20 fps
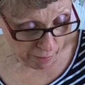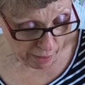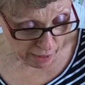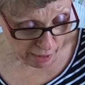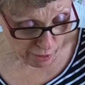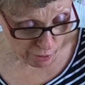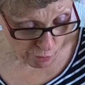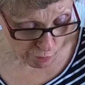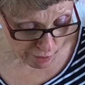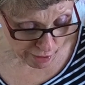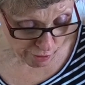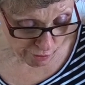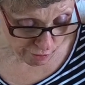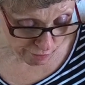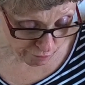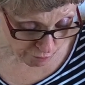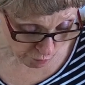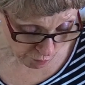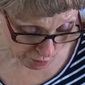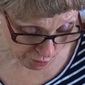But I'll trade
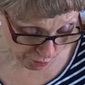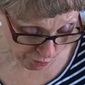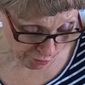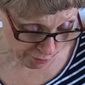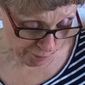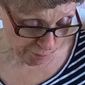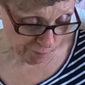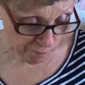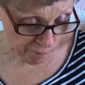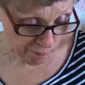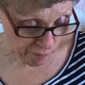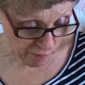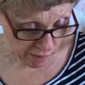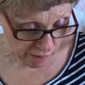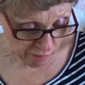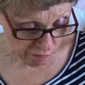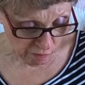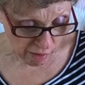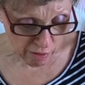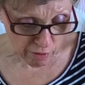you if you want to.
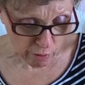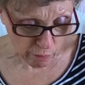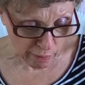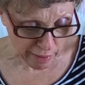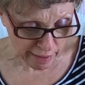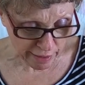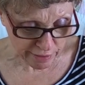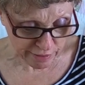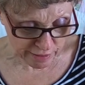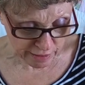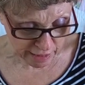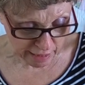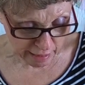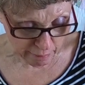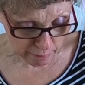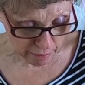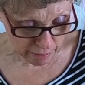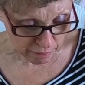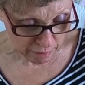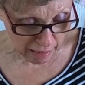That's all right, said
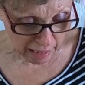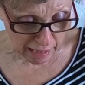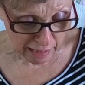Albert.